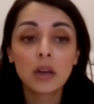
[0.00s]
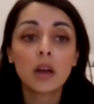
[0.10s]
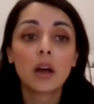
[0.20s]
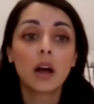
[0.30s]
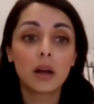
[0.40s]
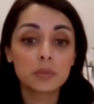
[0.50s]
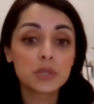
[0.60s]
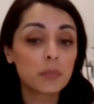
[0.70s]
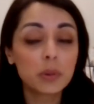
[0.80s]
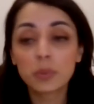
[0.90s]
Mm-hmm.
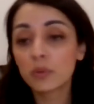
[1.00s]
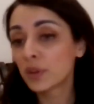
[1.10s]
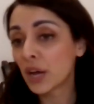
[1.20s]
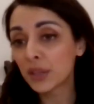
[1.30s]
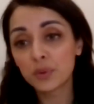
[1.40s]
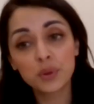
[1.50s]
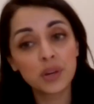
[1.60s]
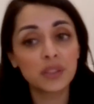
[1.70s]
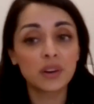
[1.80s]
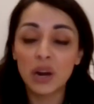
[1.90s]
Some people fly through it
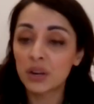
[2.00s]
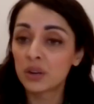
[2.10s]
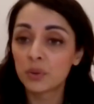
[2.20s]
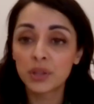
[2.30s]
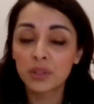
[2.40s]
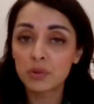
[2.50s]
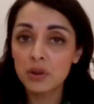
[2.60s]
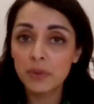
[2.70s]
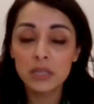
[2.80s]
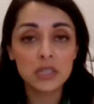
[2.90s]
and they're out of here within 3
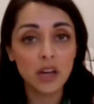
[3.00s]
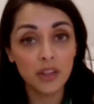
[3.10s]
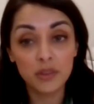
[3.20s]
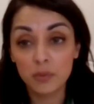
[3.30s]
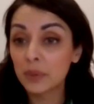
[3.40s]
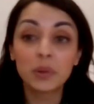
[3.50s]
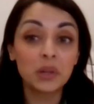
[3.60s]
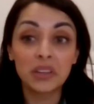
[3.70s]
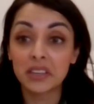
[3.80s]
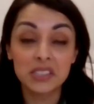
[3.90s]
months. Other
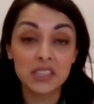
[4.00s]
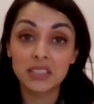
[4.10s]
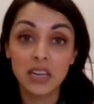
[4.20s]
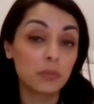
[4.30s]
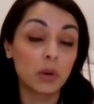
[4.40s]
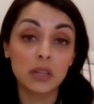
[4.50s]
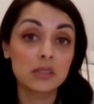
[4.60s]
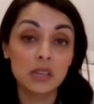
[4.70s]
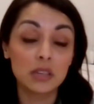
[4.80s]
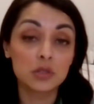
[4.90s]
people, it can take 10
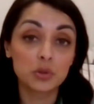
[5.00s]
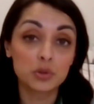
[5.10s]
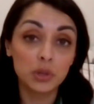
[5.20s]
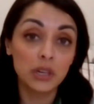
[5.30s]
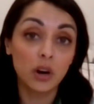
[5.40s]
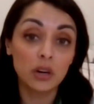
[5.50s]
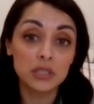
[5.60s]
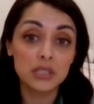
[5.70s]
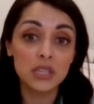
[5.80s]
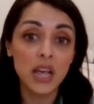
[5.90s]
months. And so it's really hard to
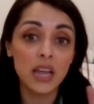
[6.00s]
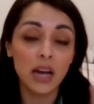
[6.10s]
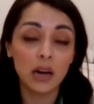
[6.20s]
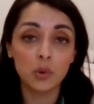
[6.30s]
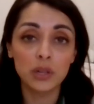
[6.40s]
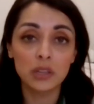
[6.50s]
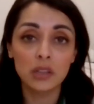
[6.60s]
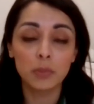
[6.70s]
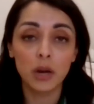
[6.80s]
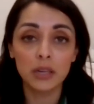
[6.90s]
say how quickly
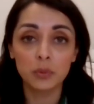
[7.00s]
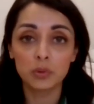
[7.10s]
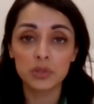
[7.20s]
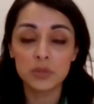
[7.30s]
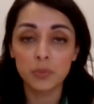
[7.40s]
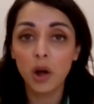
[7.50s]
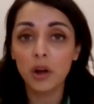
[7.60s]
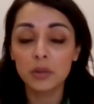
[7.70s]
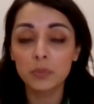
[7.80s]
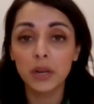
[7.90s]
the body will
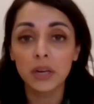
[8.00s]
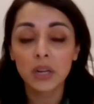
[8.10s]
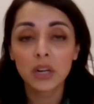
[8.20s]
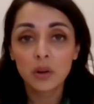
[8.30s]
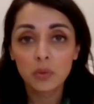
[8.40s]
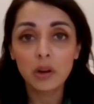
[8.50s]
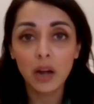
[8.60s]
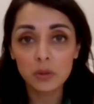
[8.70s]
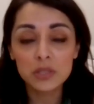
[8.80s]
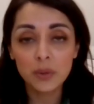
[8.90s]
respond. But
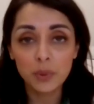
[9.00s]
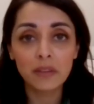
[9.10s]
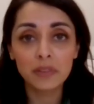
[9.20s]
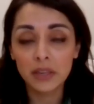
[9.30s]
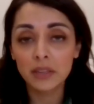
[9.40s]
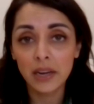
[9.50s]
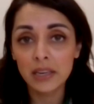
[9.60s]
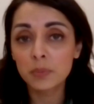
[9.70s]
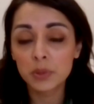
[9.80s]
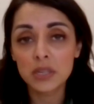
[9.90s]
I would say we have like a
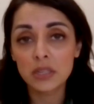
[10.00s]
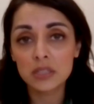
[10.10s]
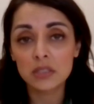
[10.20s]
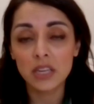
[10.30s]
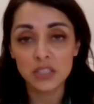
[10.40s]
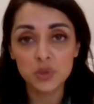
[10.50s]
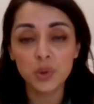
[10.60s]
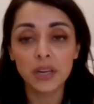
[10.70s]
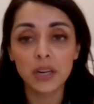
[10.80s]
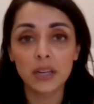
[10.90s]
90% success
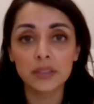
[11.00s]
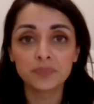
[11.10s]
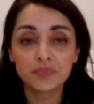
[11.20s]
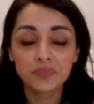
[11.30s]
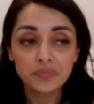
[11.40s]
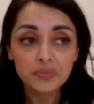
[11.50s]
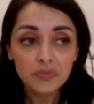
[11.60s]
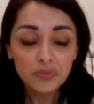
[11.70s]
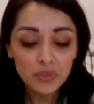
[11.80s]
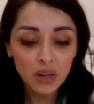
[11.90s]
rate. And
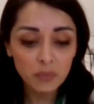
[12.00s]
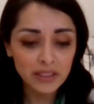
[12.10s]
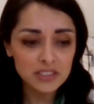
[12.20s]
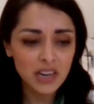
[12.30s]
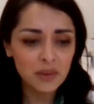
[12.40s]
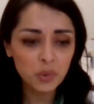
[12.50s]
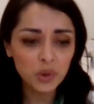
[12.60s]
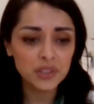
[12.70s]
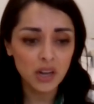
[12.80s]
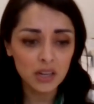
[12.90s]
by the time
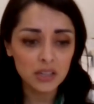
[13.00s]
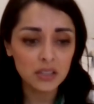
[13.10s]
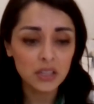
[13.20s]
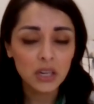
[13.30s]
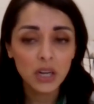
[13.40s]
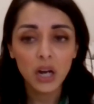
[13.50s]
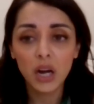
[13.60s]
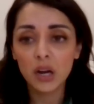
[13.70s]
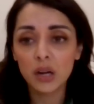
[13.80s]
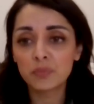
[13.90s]
we're done,
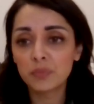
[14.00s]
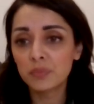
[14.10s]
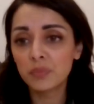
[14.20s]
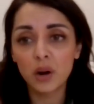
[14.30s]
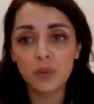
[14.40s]
our